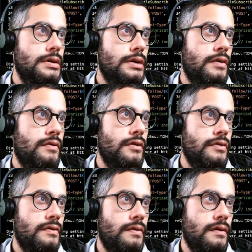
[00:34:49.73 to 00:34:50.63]
and so
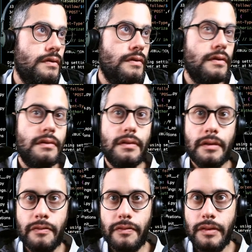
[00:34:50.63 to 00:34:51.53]
this is the
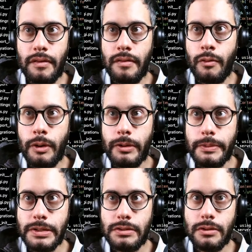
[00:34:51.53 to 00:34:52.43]
stuff. This is the way we're going to be
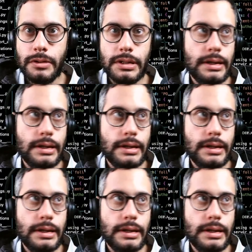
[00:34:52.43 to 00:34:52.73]
storing